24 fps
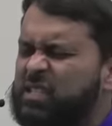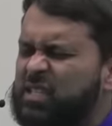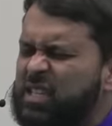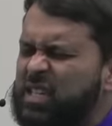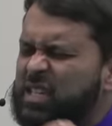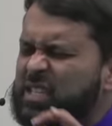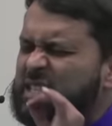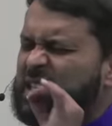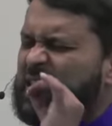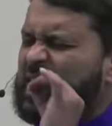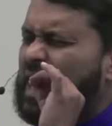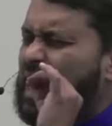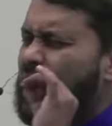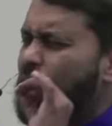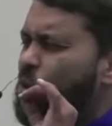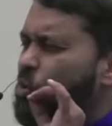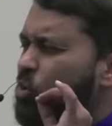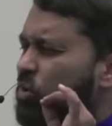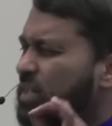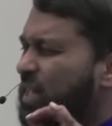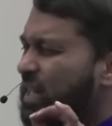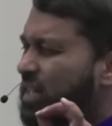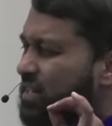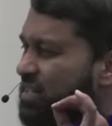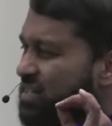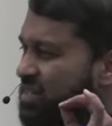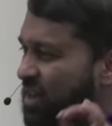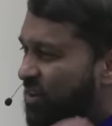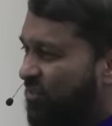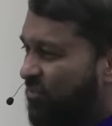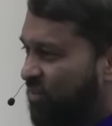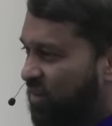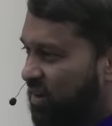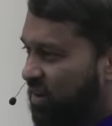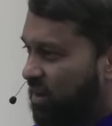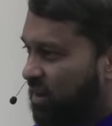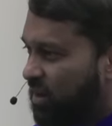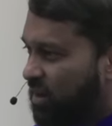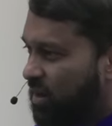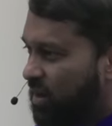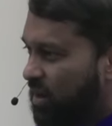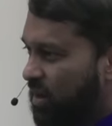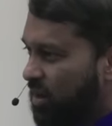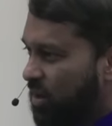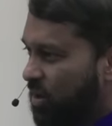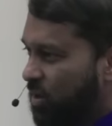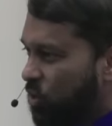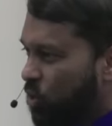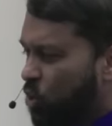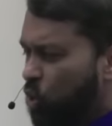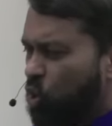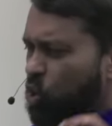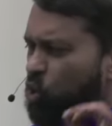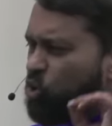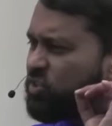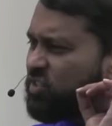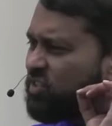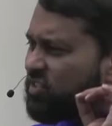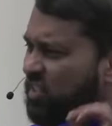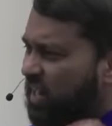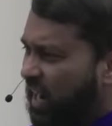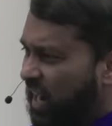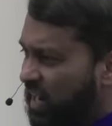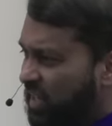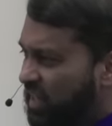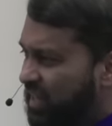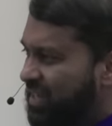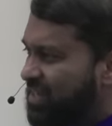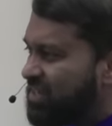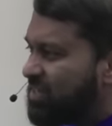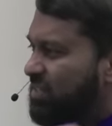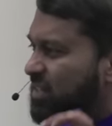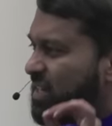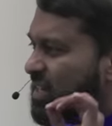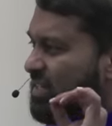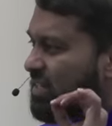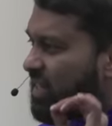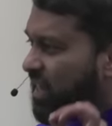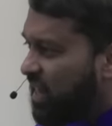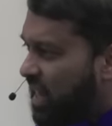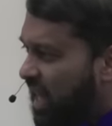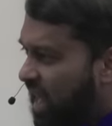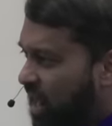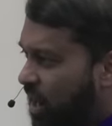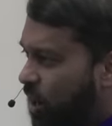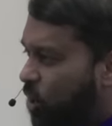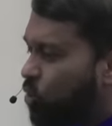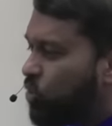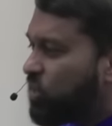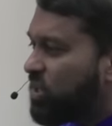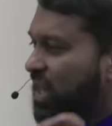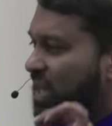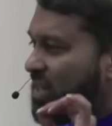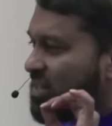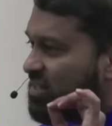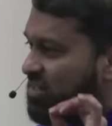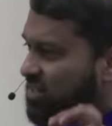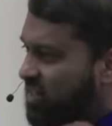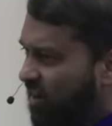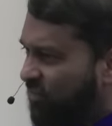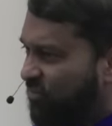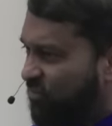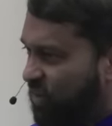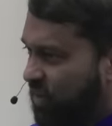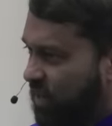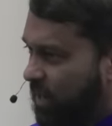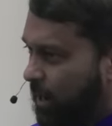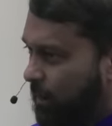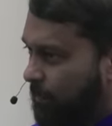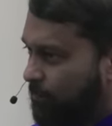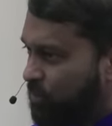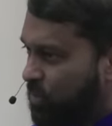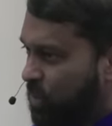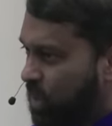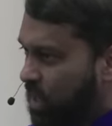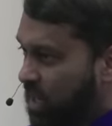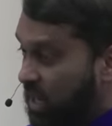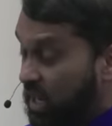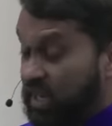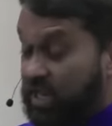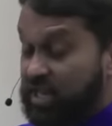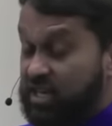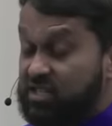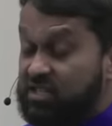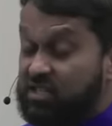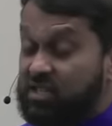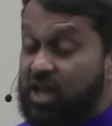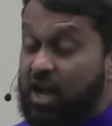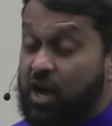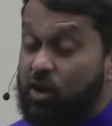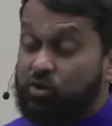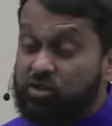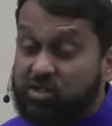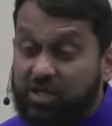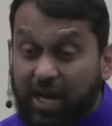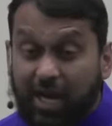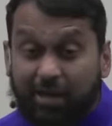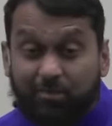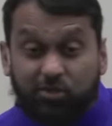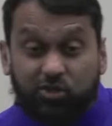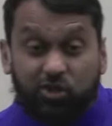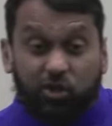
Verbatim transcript: is loud and deafening. Whose silence is loud and deafening. It is now time to